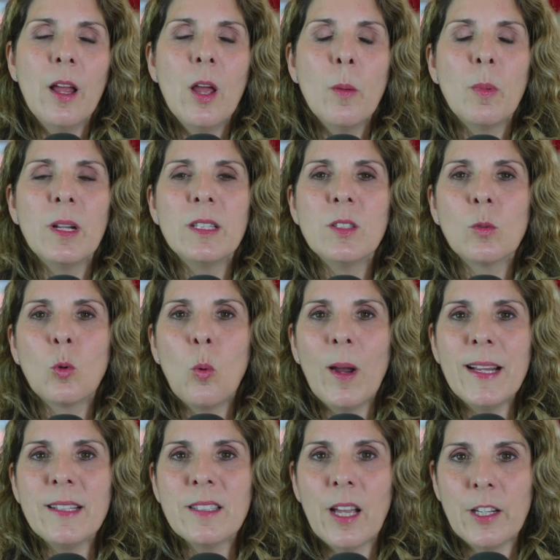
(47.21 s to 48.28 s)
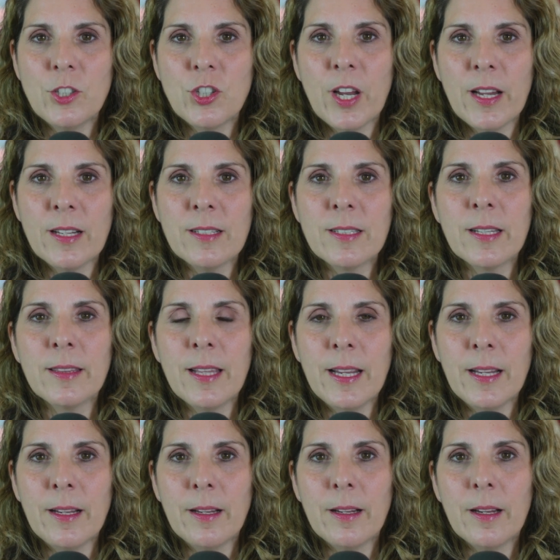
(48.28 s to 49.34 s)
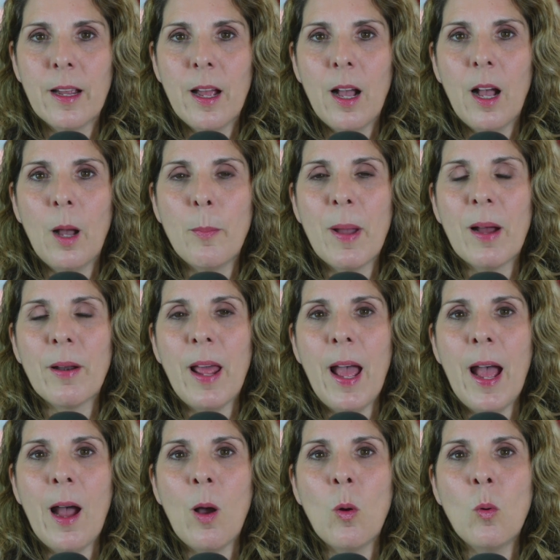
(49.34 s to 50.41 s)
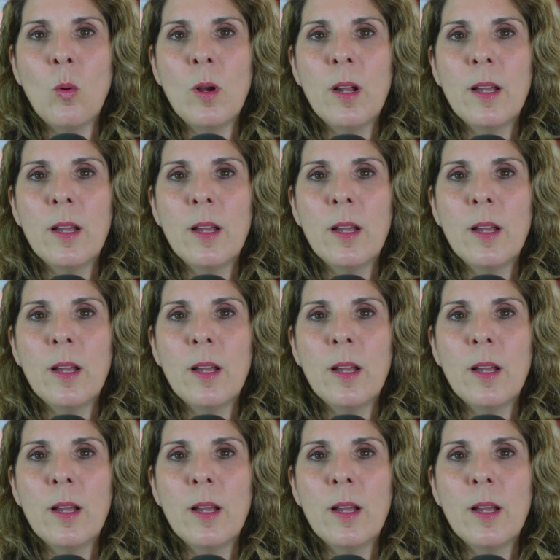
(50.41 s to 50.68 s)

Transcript: But it's quite touching to think about how